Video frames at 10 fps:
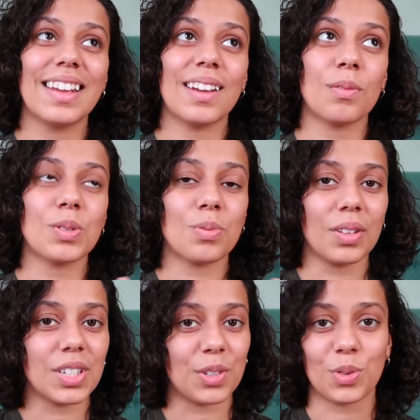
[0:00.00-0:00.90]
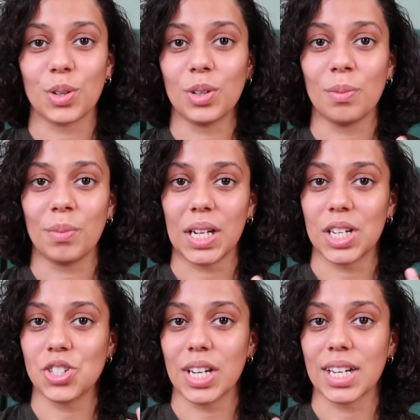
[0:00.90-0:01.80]
It was really difficult
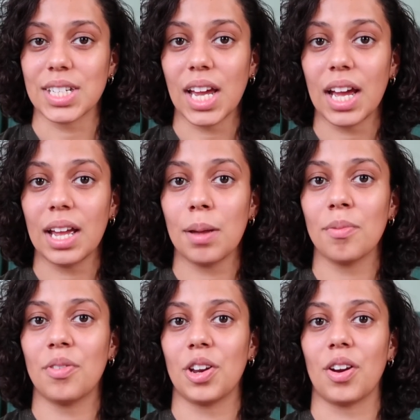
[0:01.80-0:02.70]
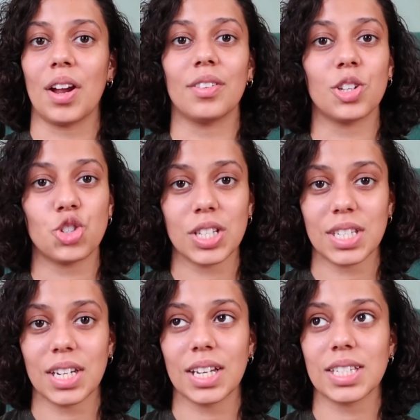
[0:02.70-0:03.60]
managing time, figuring out
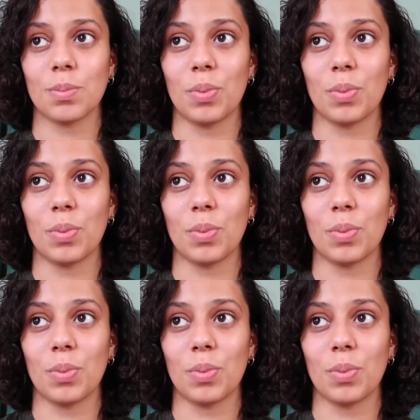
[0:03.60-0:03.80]
logistics,